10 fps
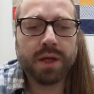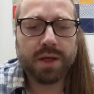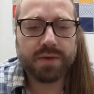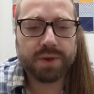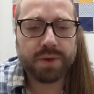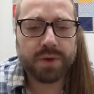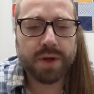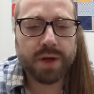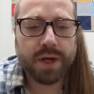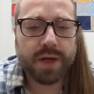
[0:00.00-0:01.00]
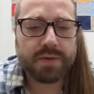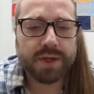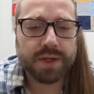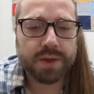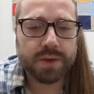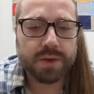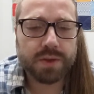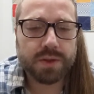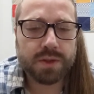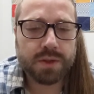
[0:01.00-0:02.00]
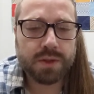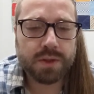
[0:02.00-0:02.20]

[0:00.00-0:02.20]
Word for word: If you do not have psychosis,